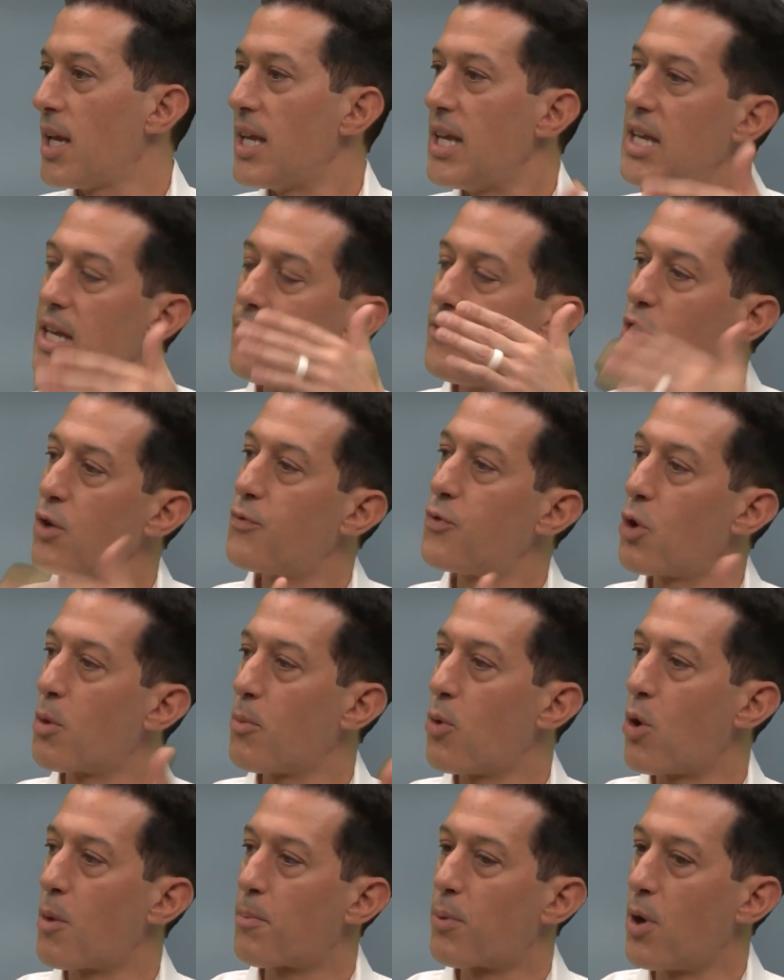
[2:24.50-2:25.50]
Even if you're
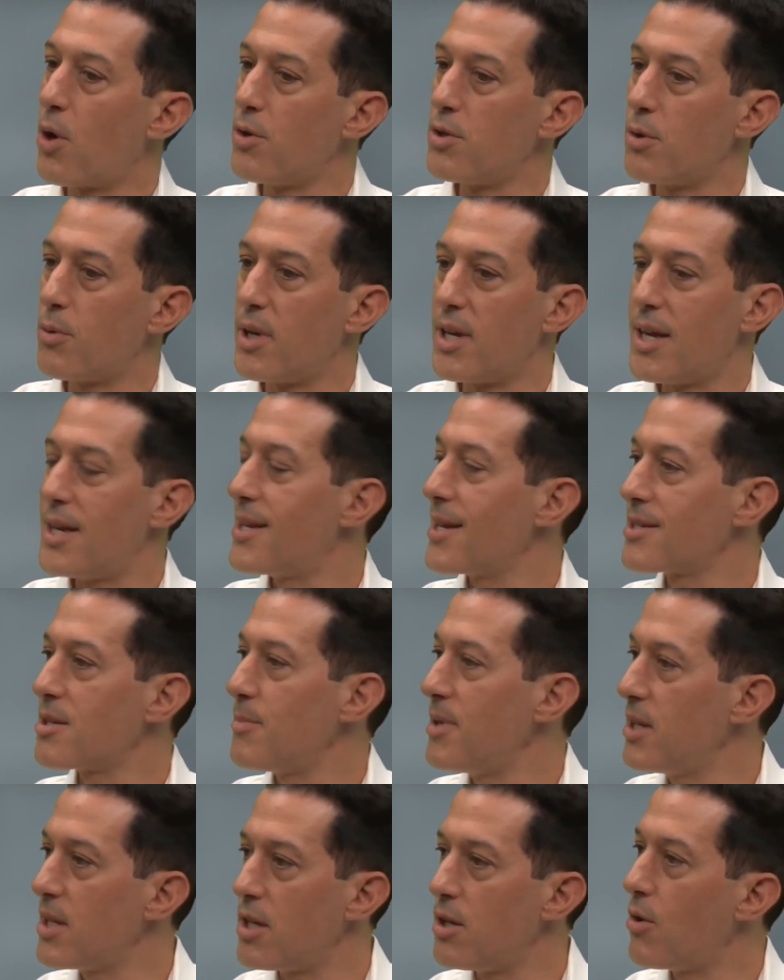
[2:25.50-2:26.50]
more prone to it, it doesn't
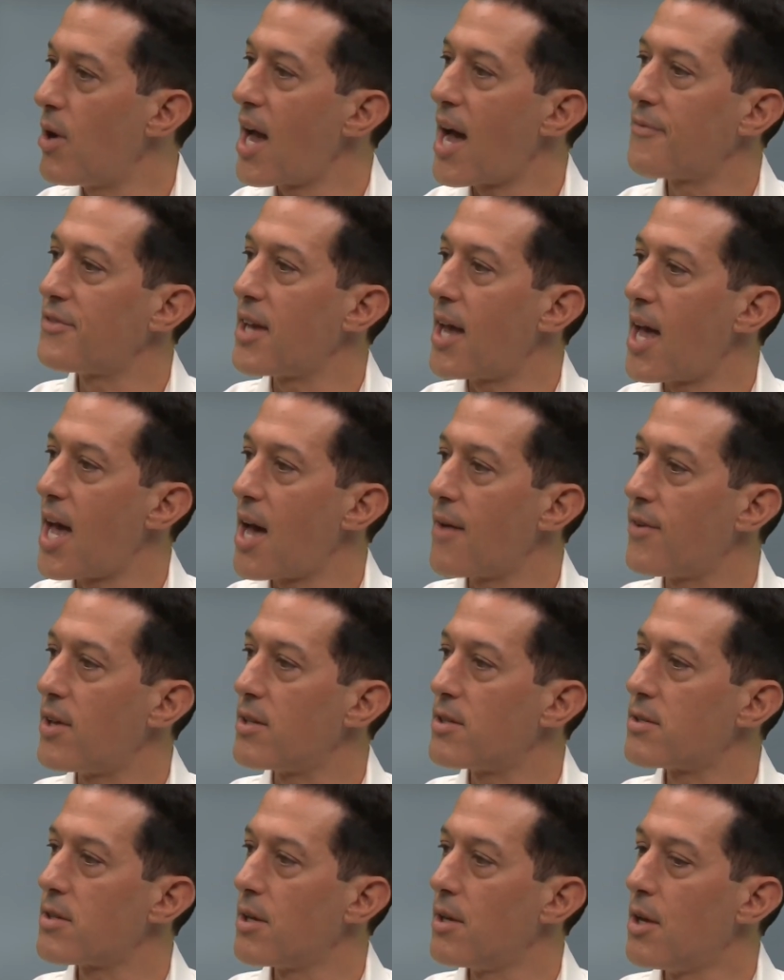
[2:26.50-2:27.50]
mean that you have to have
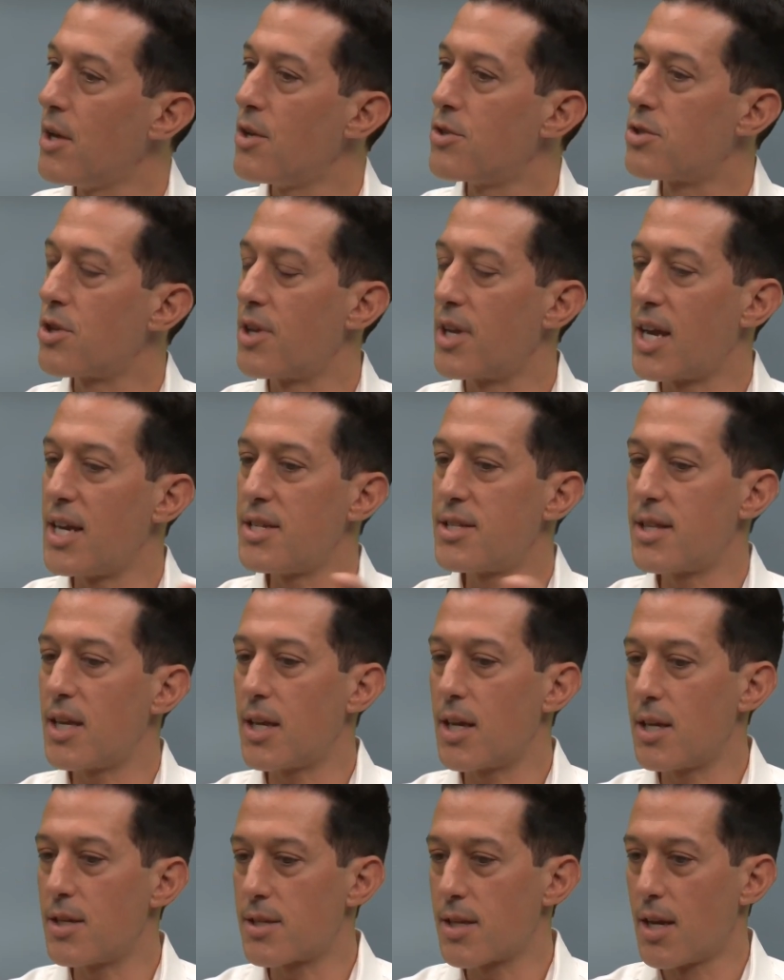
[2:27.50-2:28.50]
it. So the nice
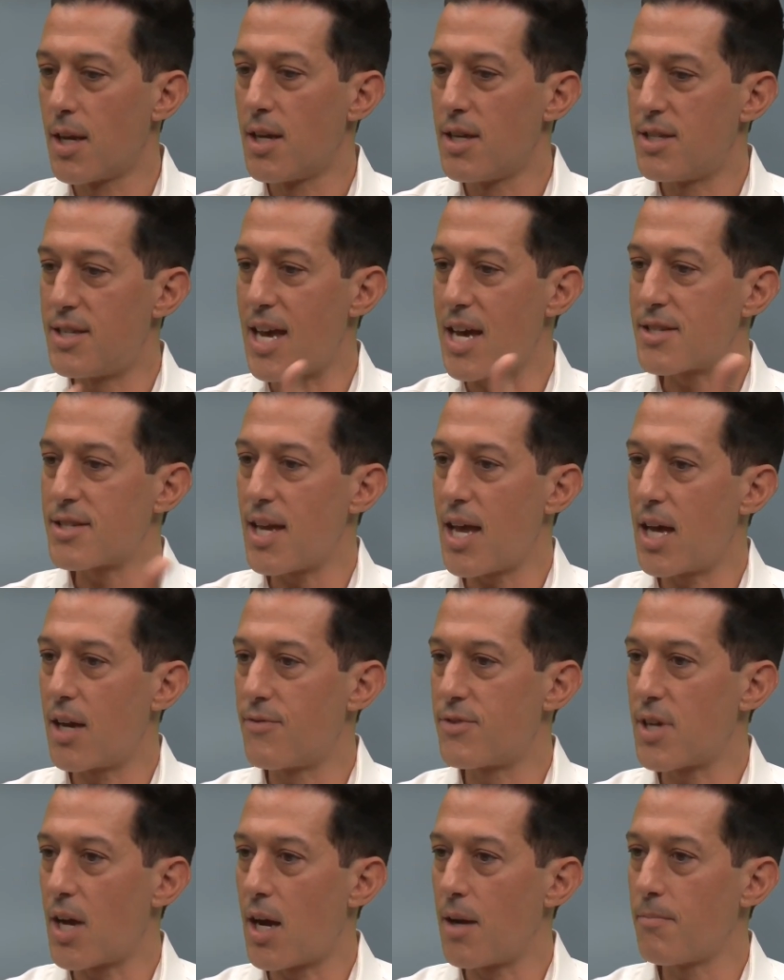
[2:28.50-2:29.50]
thing is test ahead
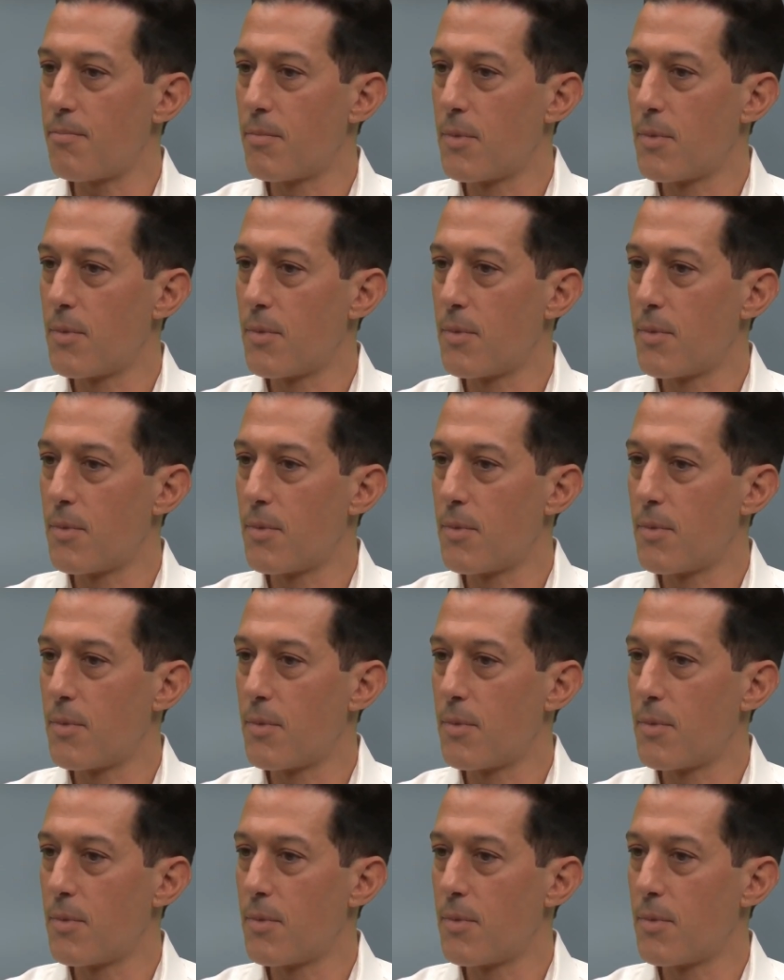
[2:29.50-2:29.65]
of time,